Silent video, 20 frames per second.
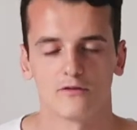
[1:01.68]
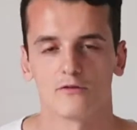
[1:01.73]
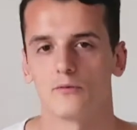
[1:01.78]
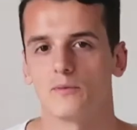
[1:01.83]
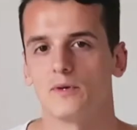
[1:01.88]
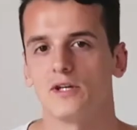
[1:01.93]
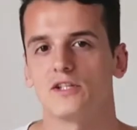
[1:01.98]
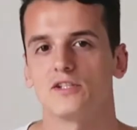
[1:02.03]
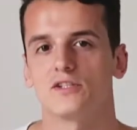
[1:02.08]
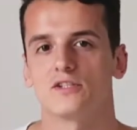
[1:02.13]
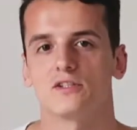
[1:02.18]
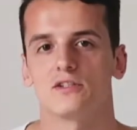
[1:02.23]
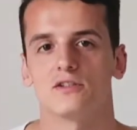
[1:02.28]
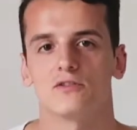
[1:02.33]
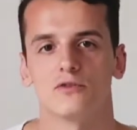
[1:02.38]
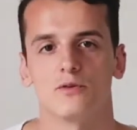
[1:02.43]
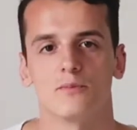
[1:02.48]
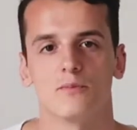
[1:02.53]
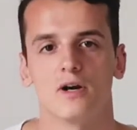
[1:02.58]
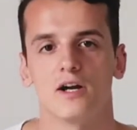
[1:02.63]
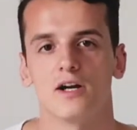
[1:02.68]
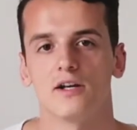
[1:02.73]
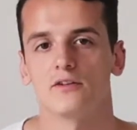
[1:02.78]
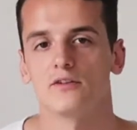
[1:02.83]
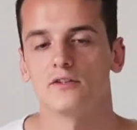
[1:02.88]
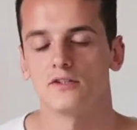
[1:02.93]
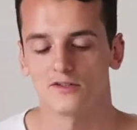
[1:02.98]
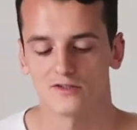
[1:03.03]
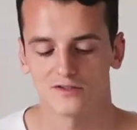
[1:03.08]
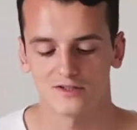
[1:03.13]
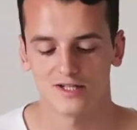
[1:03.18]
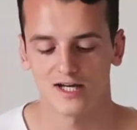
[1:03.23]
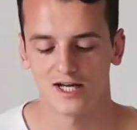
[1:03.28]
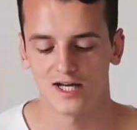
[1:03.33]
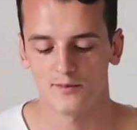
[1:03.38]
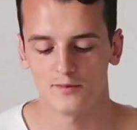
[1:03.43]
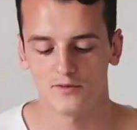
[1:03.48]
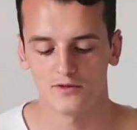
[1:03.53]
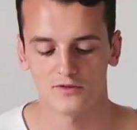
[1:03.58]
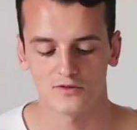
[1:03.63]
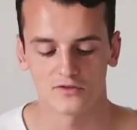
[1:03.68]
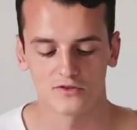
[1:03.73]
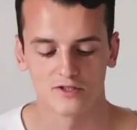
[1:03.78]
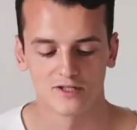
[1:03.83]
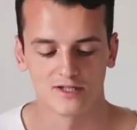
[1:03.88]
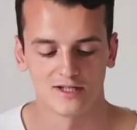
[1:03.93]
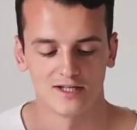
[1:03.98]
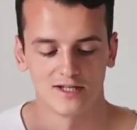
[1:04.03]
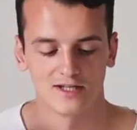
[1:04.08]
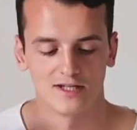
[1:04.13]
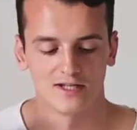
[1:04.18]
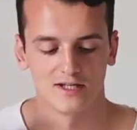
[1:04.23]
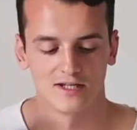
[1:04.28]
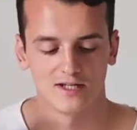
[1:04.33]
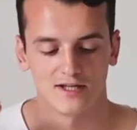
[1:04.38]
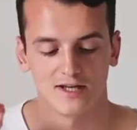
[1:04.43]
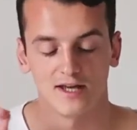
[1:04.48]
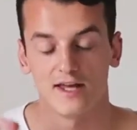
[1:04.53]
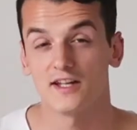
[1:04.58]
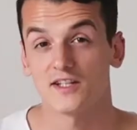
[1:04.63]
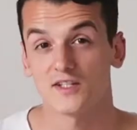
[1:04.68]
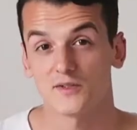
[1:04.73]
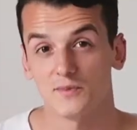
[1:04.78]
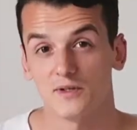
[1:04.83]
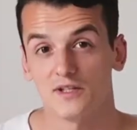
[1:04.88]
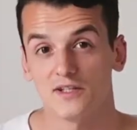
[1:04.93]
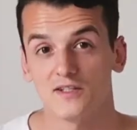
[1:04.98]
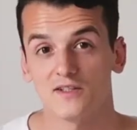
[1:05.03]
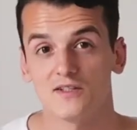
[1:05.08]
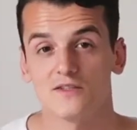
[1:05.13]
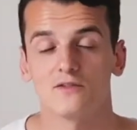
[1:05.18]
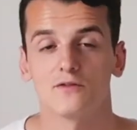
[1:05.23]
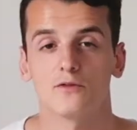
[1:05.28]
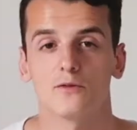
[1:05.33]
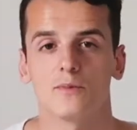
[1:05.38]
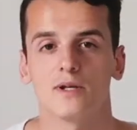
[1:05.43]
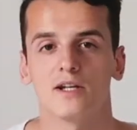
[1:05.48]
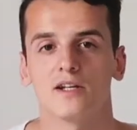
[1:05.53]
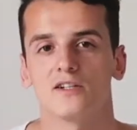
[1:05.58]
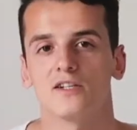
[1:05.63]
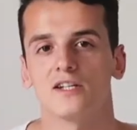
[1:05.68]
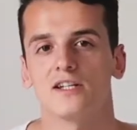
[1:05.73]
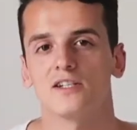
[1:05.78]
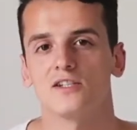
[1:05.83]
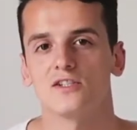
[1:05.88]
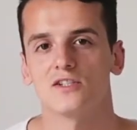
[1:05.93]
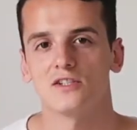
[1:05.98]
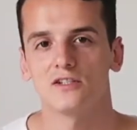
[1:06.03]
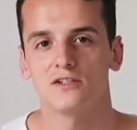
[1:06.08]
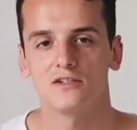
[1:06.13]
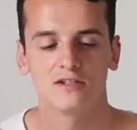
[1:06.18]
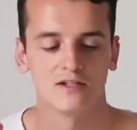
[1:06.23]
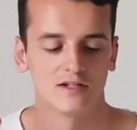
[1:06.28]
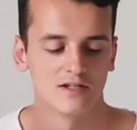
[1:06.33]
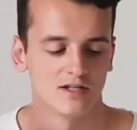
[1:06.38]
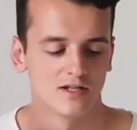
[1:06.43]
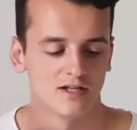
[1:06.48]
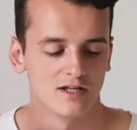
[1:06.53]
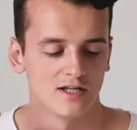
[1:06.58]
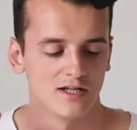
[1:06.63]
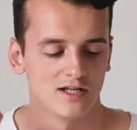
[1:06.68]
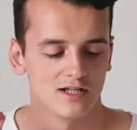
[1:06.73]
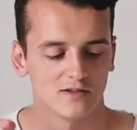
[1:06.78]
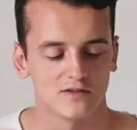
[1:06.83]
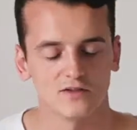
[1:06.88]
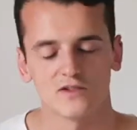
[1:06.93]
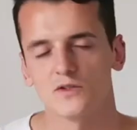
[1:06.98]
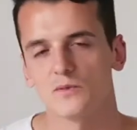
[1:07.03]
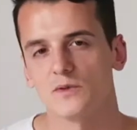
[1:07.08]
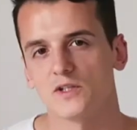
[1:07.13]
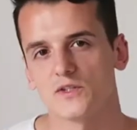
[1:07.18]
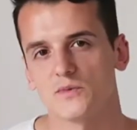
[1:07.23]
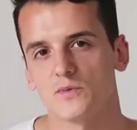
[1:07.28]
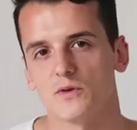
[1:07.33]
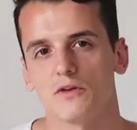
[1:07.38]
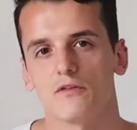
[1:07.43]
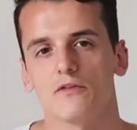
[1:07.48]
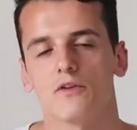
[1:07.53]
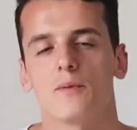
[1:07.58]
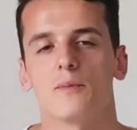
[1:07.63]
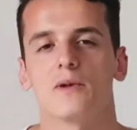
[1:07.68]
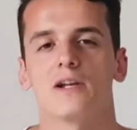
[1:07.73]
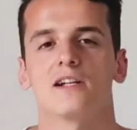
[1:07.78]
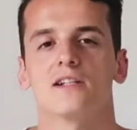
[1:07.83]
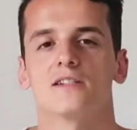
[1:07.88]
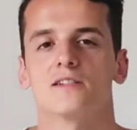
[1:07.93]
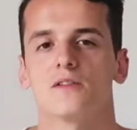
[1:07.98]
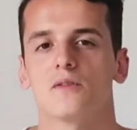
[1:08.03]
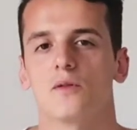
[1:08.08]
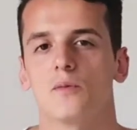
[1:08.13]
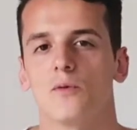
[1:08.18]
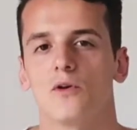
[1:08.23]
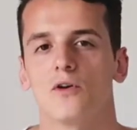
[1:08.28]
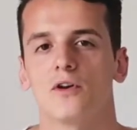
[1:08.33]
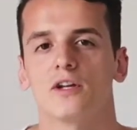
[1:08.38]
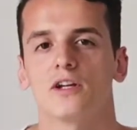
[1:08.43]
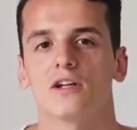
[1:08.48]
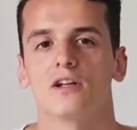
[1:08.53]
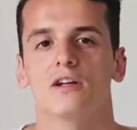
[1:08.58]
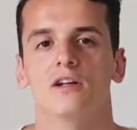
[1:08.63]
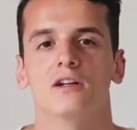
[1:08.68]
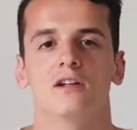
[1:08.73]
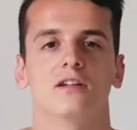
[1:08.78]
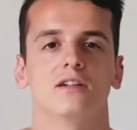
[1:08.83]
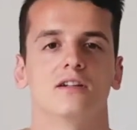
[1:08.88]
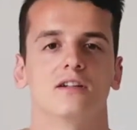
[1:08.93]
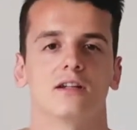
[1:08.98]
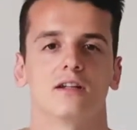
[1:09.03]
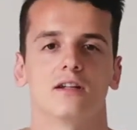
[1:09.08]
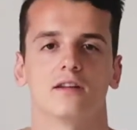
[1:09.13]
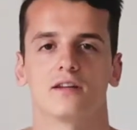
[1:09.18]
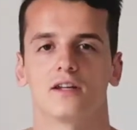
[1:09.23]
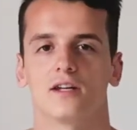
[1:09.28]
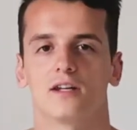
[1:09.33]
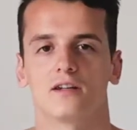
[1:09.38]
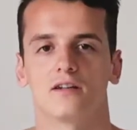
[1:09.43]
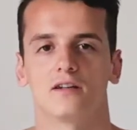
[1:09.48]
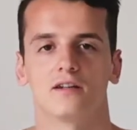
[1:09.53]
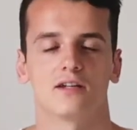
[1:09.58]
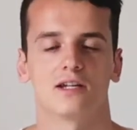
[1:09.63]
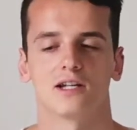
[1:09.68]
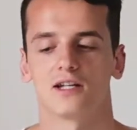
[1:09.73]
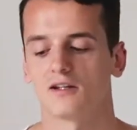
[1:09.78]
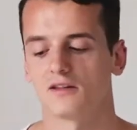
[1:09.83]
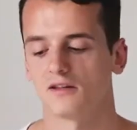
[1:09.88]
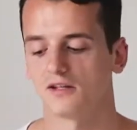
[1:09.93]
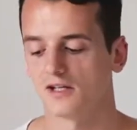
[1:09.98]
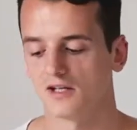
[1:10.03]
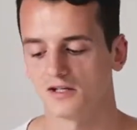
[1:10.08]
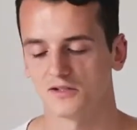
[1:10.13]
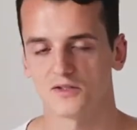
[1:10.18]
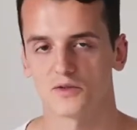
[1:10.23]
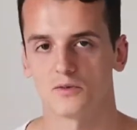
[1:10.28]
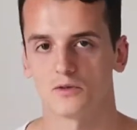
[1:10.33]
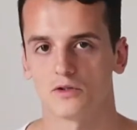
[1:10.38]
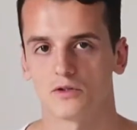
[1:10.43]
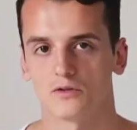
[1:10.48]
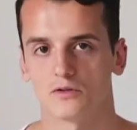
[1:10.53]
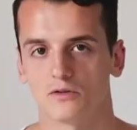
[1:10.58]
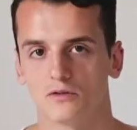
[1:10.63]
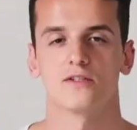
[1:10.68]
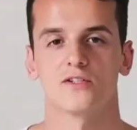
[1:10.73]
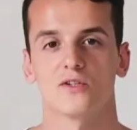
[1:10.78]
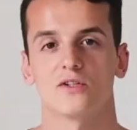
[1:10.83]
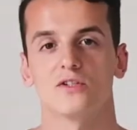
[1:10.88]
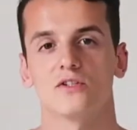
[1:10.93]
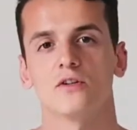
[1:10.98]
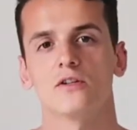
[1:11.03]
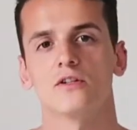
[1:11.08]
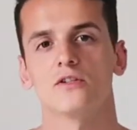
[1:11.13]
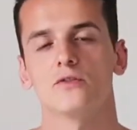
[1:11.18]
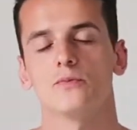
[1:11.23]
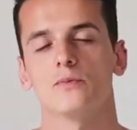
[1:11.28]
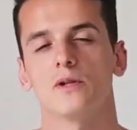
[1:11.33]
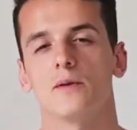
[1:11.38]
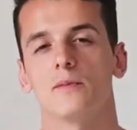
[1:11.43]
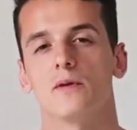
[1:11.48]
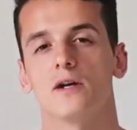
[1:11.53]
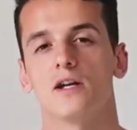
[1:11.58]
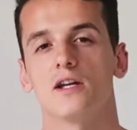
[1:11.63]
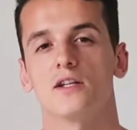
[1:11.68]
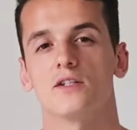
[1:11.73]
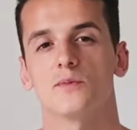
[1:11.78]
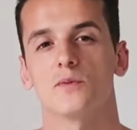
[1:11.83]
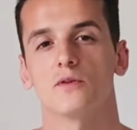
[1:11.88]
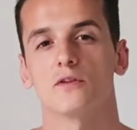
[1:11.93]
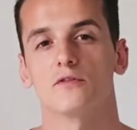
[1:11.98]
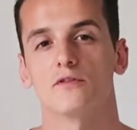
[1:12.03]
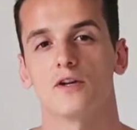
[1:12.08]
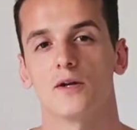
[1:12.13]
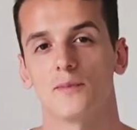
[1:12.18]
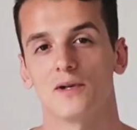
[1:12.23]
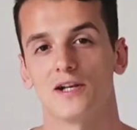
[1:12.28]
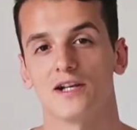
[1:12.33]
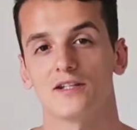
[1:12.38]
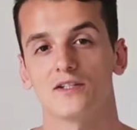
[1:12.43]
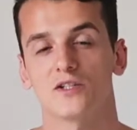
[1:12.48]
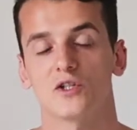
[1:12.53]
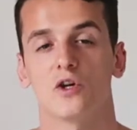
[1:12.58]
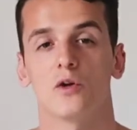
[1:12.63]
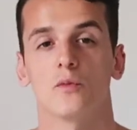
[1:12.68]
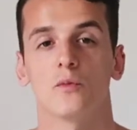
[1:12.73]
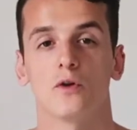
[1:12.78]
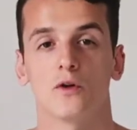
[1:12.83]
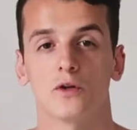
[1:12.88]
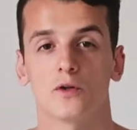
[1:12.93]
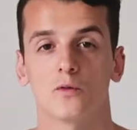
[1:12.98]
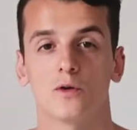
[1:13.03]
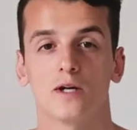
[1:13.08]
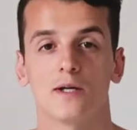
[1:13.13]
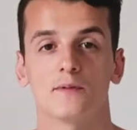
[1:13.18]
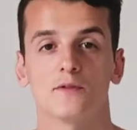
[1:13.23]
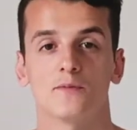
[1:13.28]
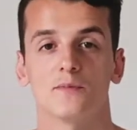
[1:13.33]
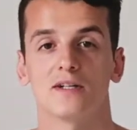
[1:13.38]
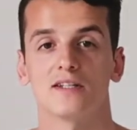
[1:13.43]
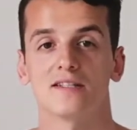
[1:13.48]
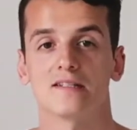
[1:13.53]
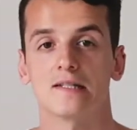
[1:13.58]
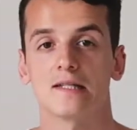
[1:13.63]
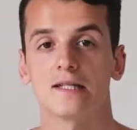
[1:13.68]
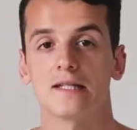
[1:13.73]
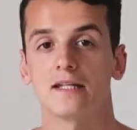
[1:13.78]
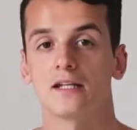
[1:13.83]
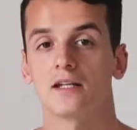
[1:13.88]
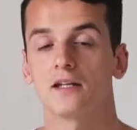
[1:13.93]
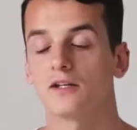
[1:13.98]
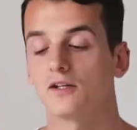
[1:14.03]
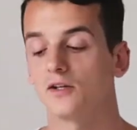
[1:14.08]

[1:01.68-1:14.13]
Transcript: information, reminders, timers, headspace for meditation, listen to my Spotify playlist in the morning, and then anything else I want to do. So I taught it to play my Spotify playlist called Morning Vibes by saying,